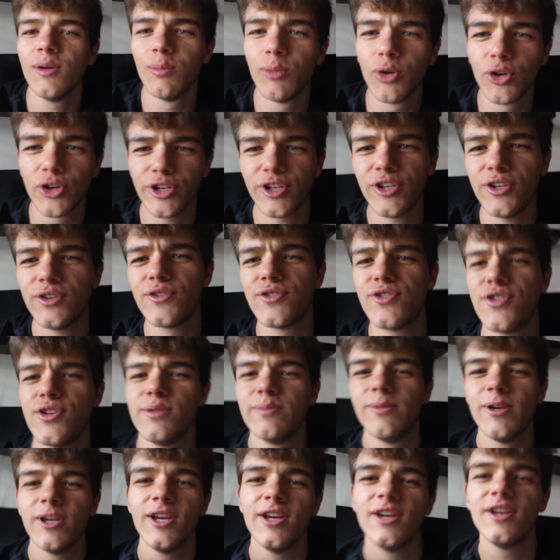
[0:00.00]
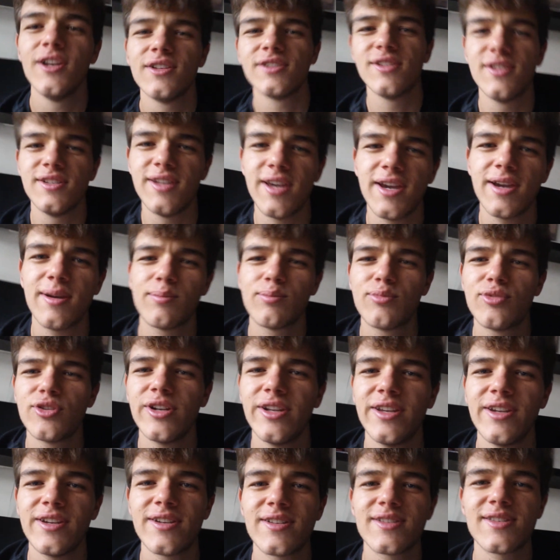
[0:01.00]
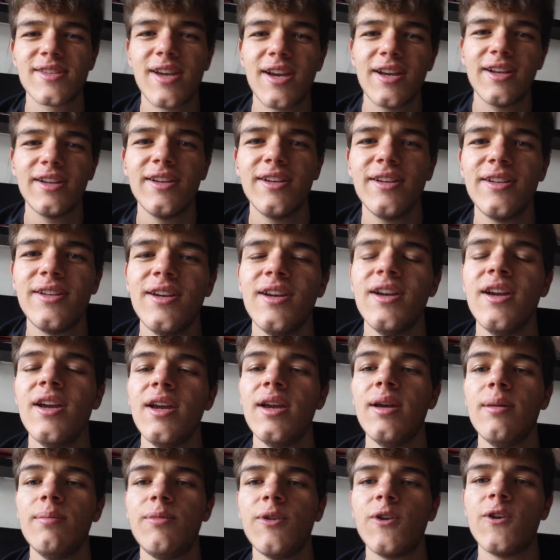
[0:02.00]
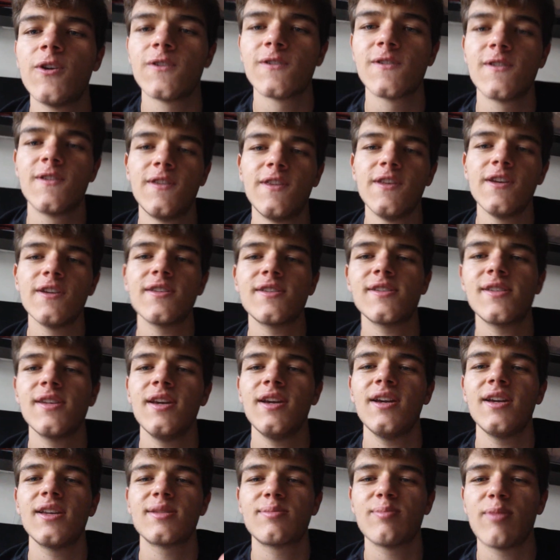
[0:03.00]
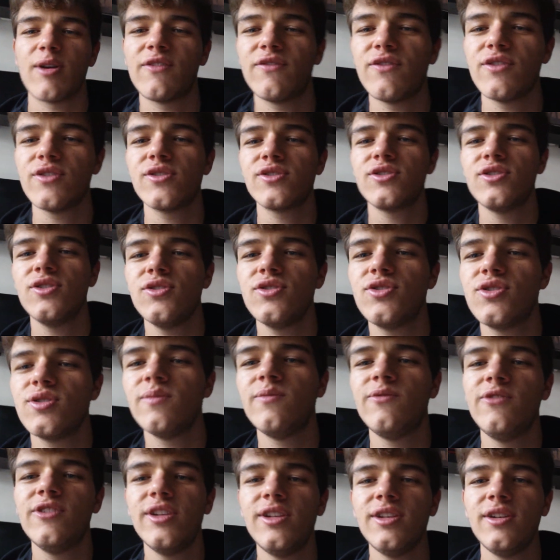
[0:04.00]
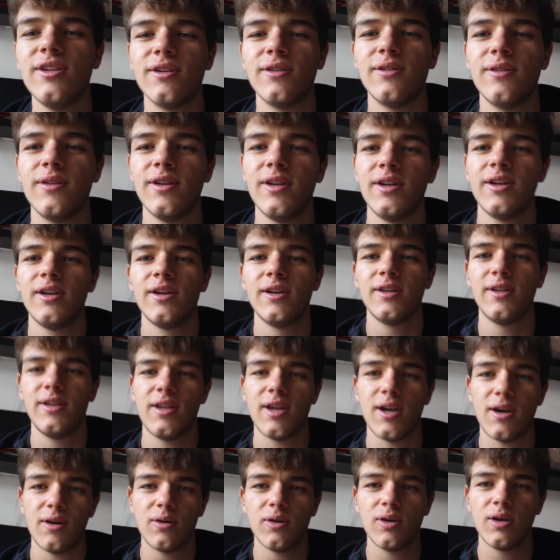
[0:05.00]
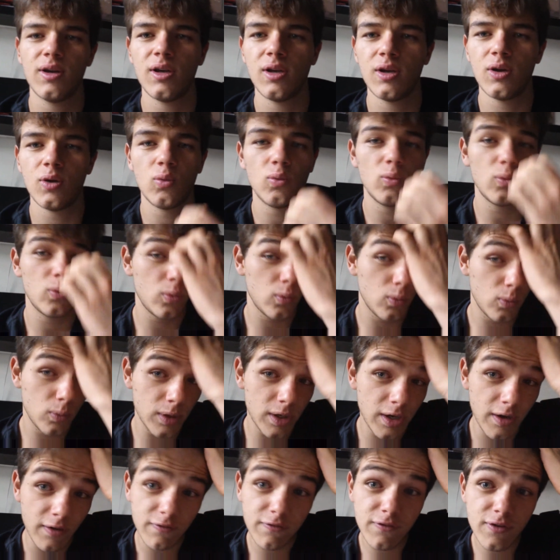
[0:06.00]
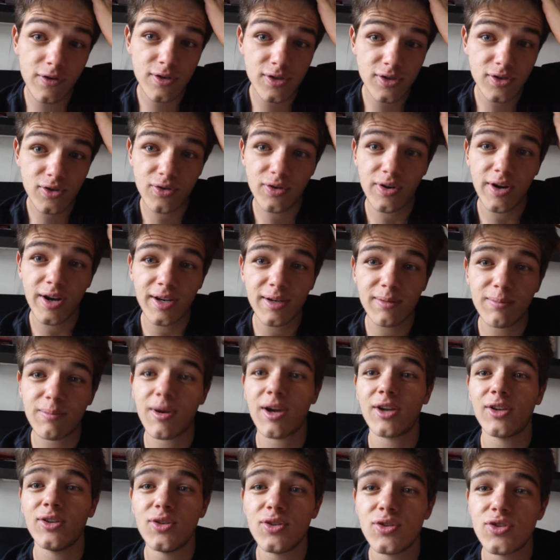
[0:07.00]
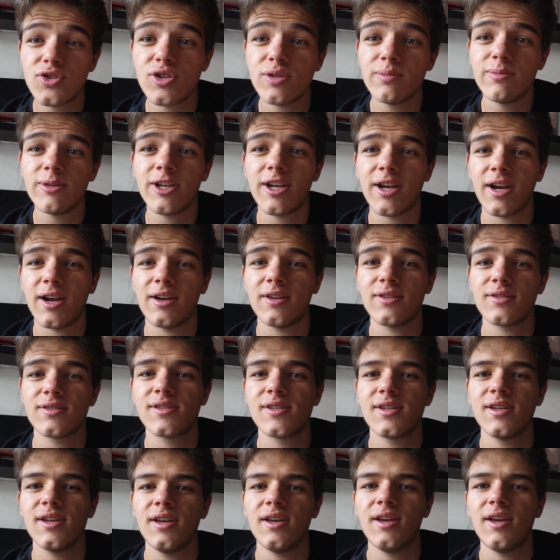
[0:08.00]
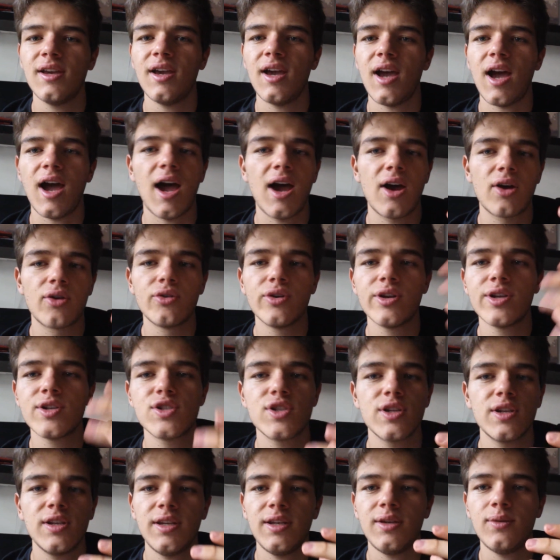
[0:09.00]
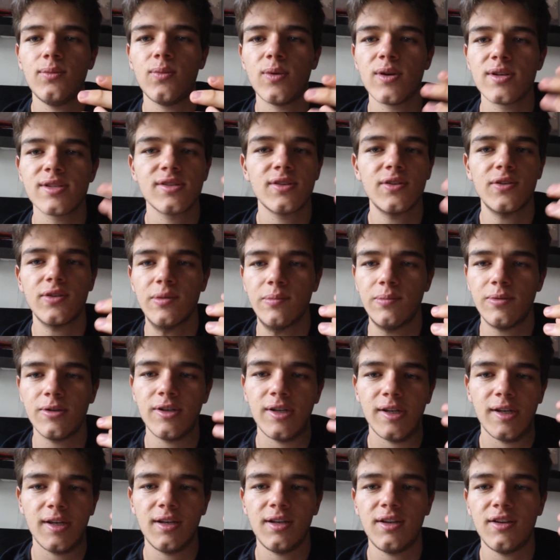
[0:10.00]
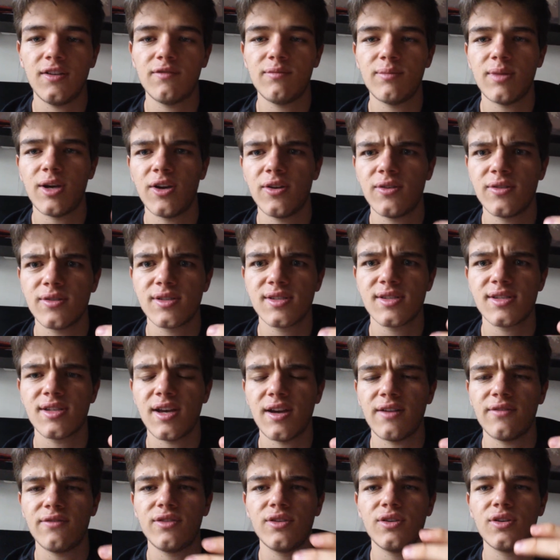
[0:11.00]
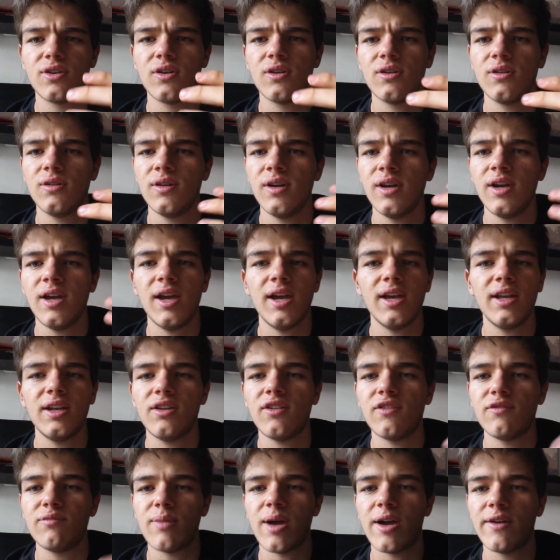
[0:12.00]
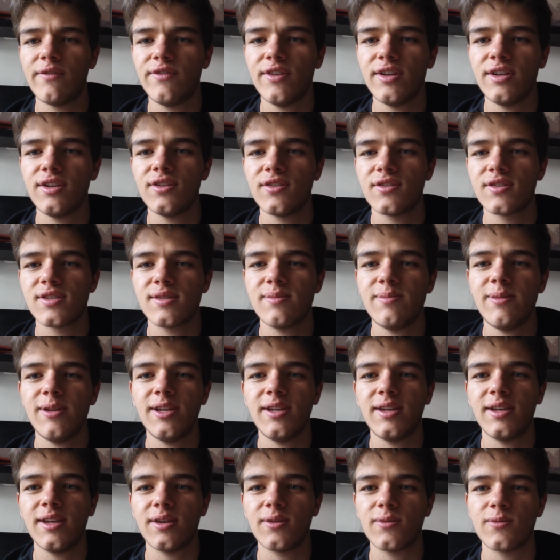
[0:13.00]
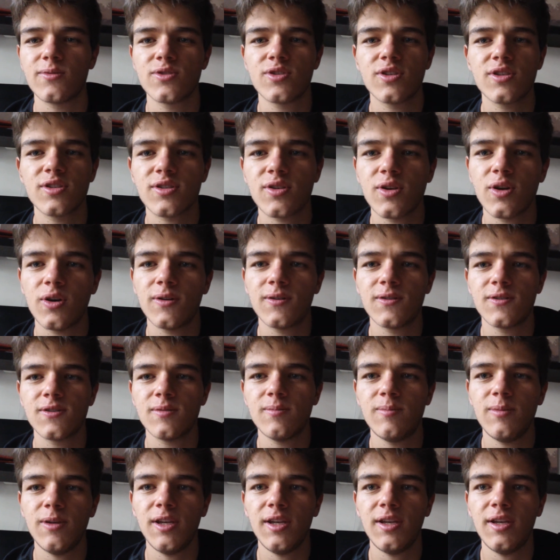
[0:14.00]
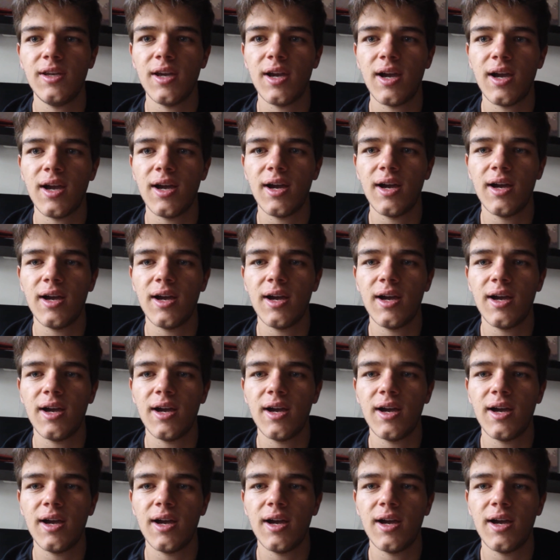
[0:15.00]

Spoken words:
Morning YouTube. Today I'm pretty excited because this is my first YouTube video. Now, when I first created my YouTube account, I originally wasn't going to put any of my own stuff, any of my videos speaking. It was just going to be